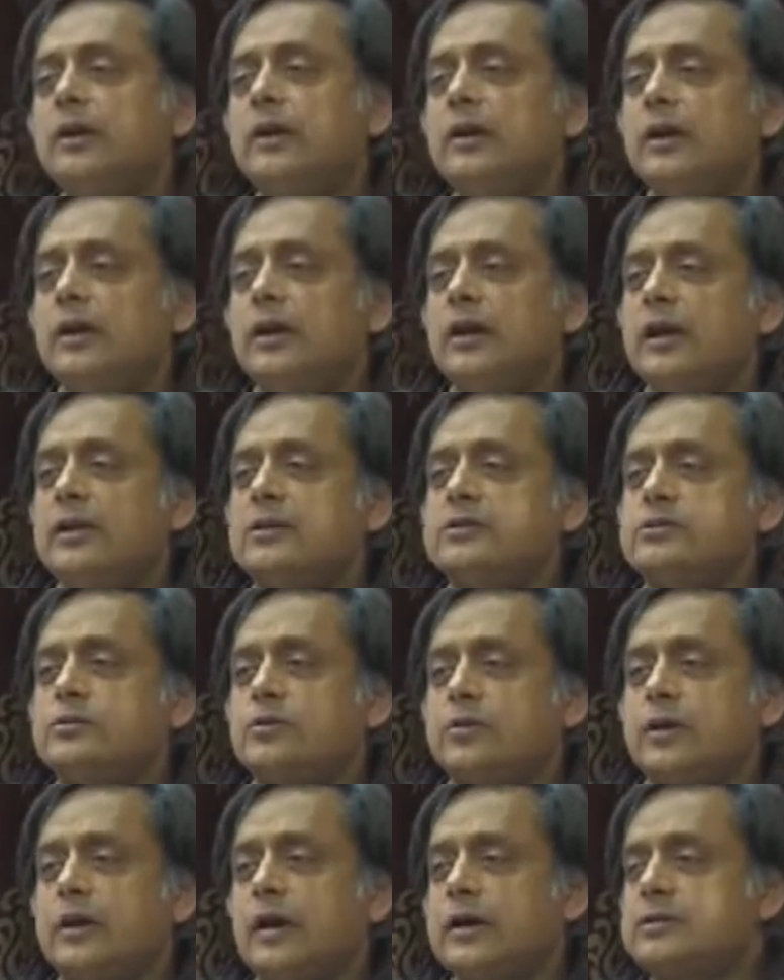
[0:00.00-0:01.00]
He has
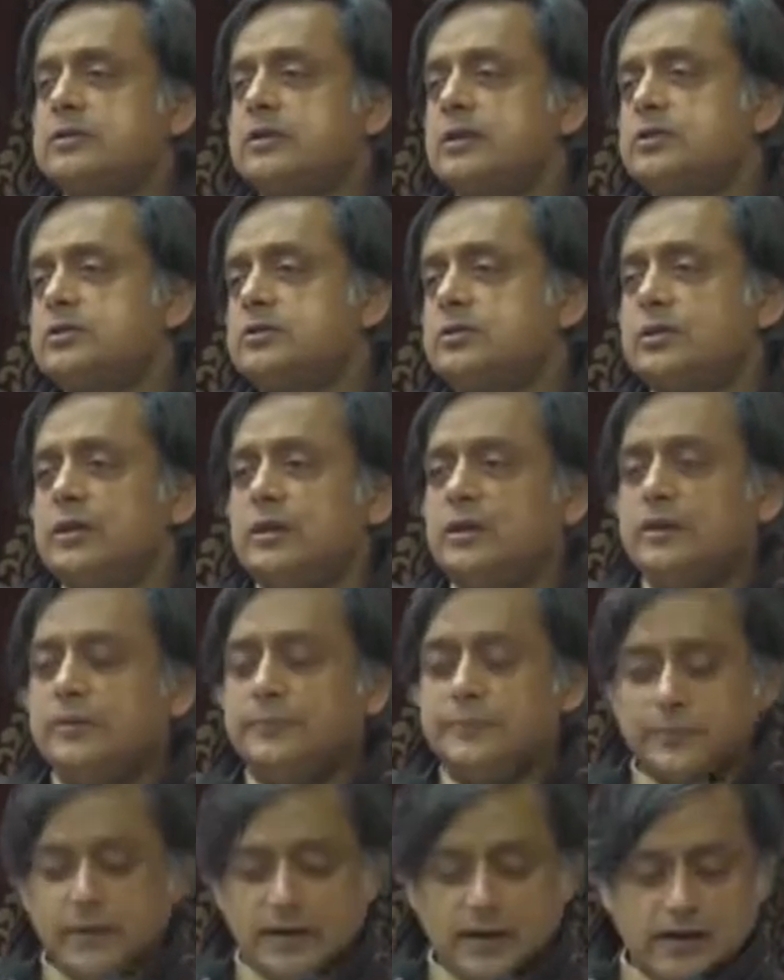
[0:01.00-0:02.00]
to cater to
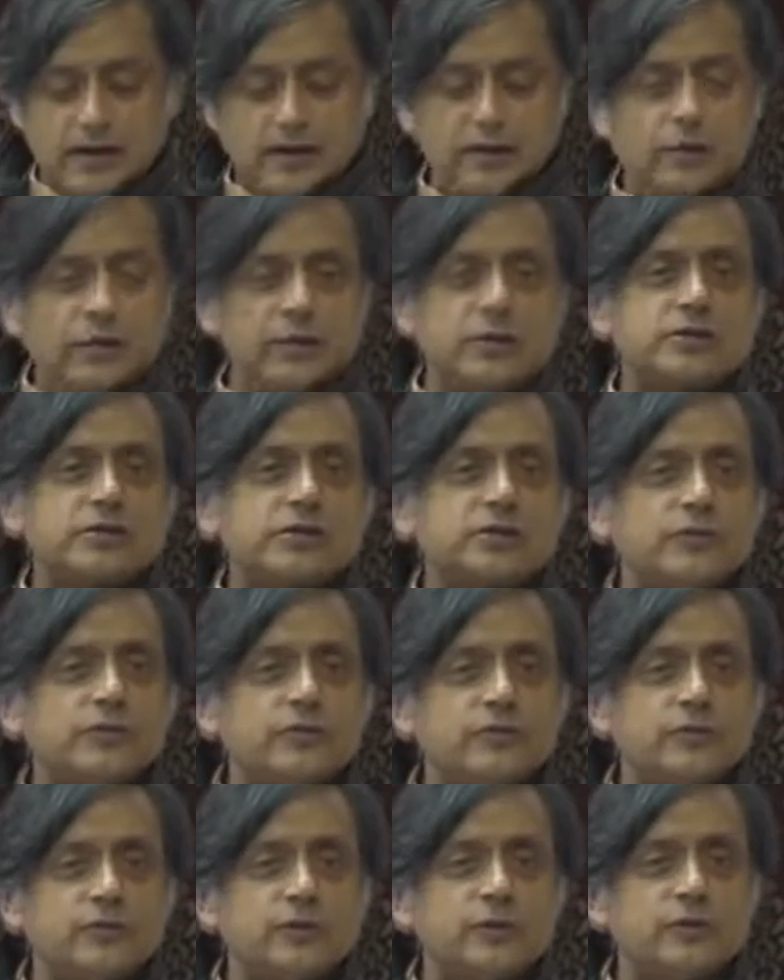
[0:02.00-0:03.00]
the question of
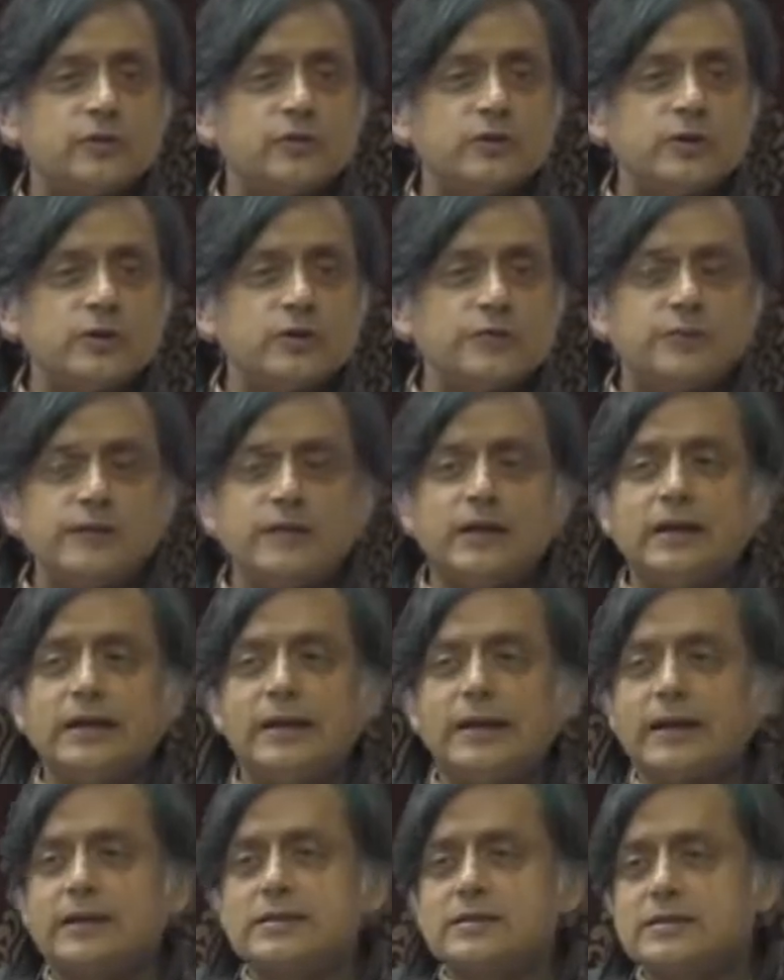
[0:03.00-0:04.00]
who has been
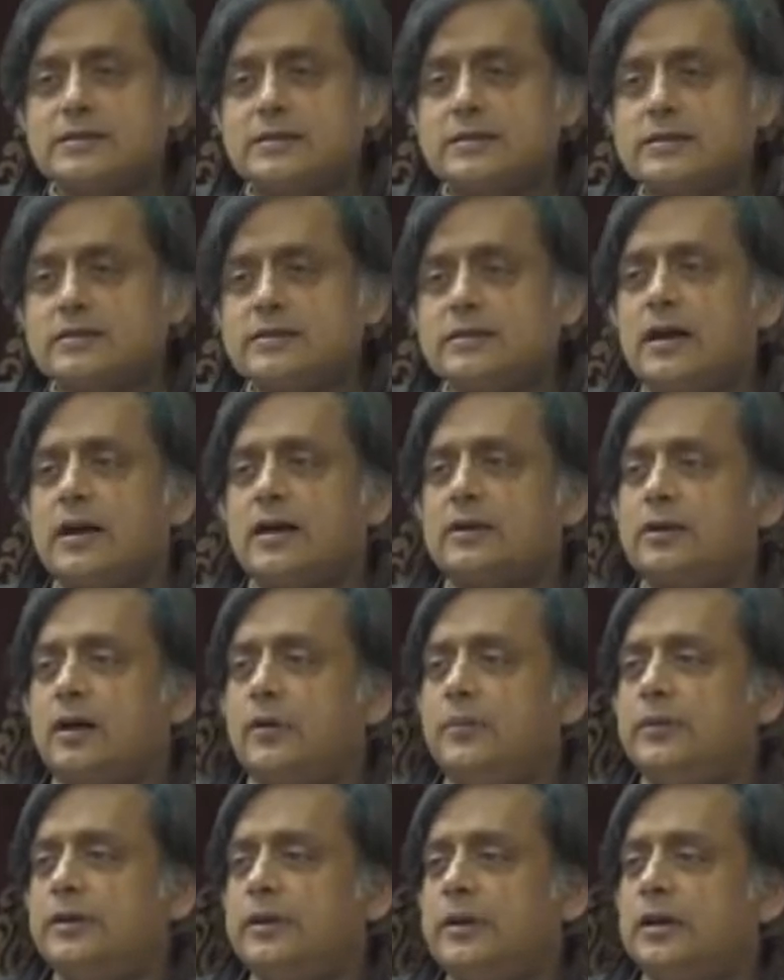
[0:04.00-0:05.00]
elected,
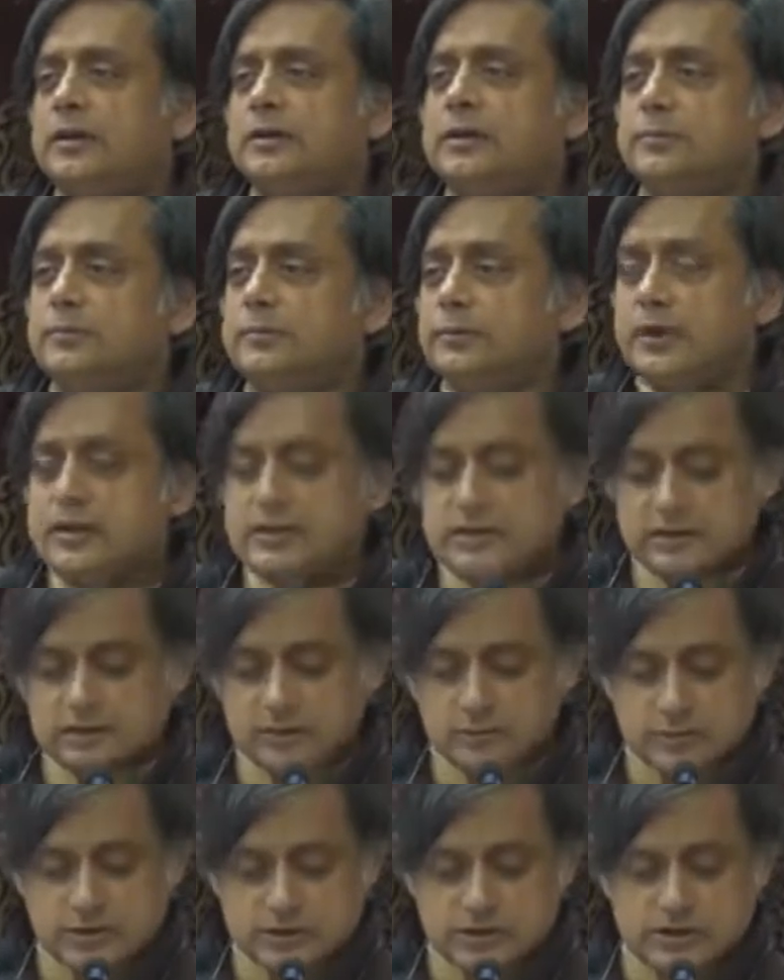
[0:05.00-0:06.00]
accommodate the
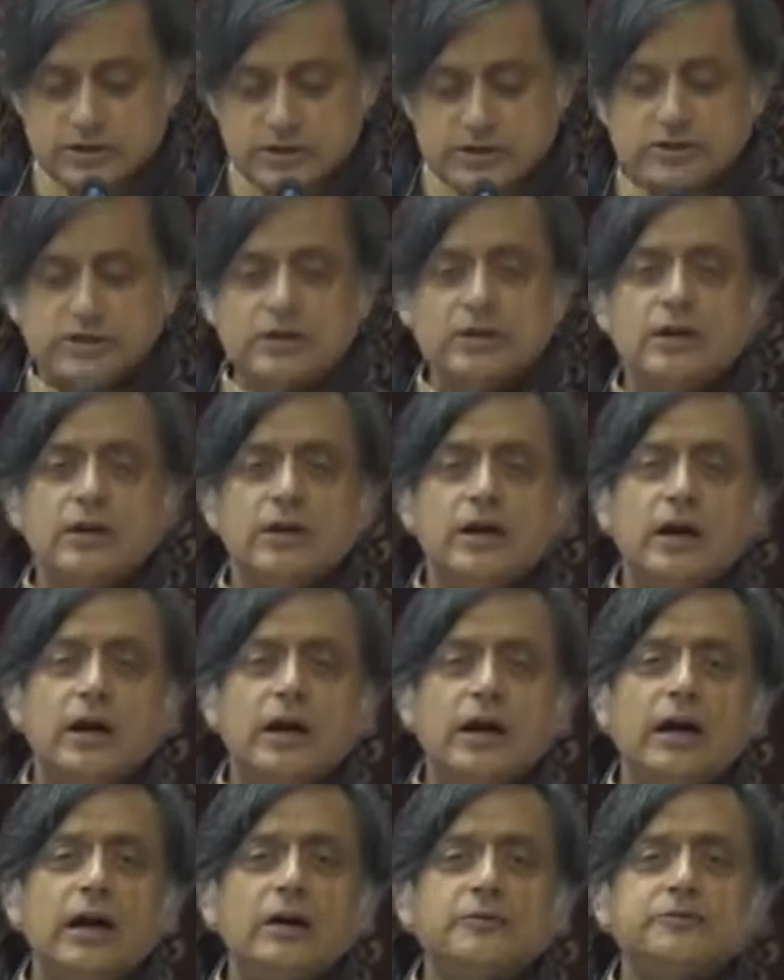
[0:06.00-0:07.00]
political wishes
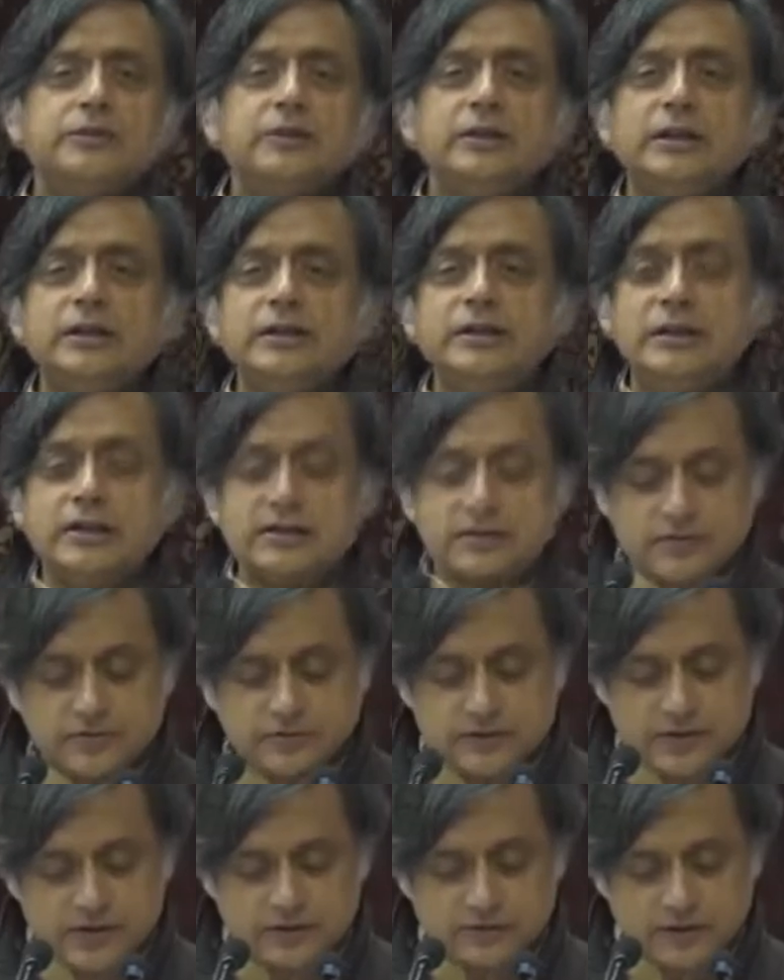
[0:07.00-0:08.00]
of the leaders of
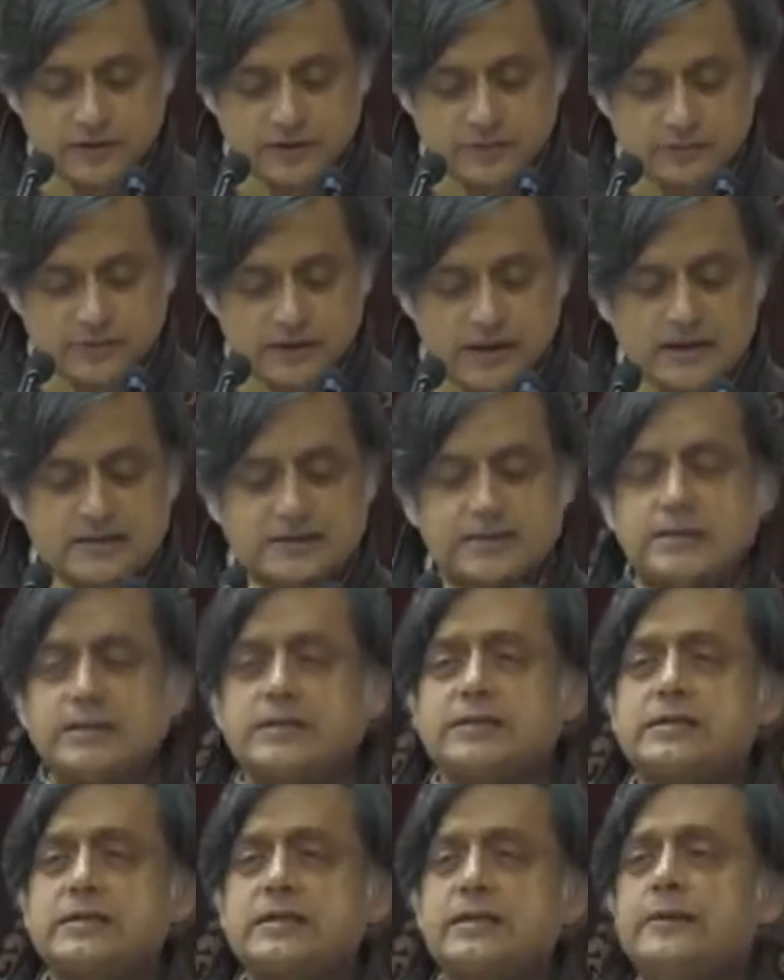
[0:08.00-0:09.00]
several
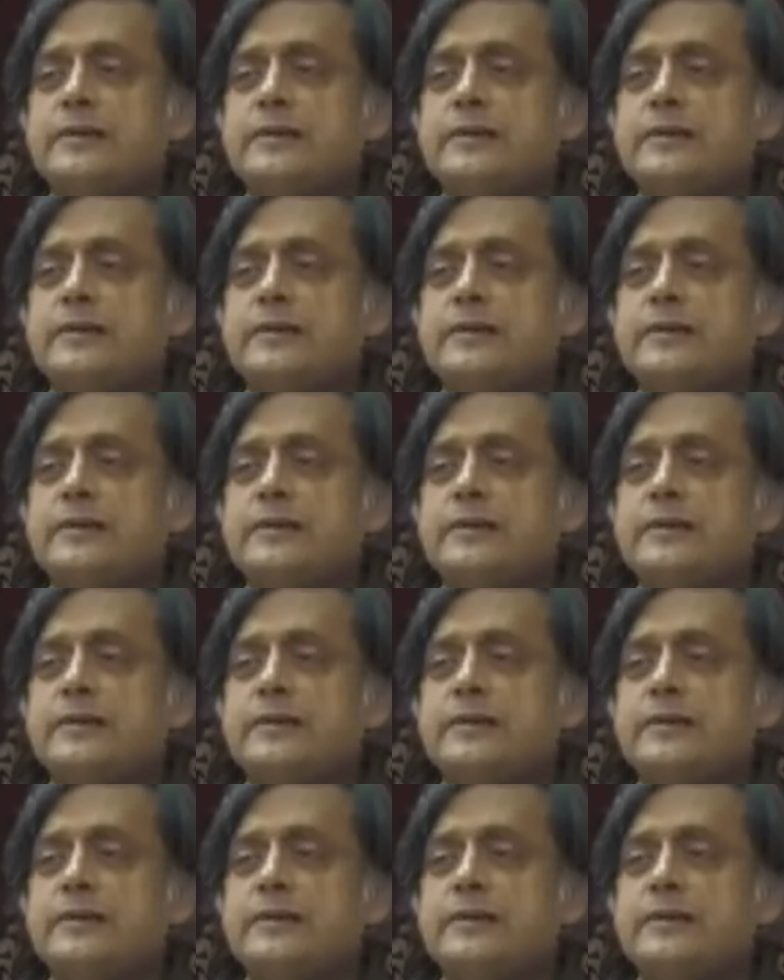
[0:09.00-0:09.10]
parties.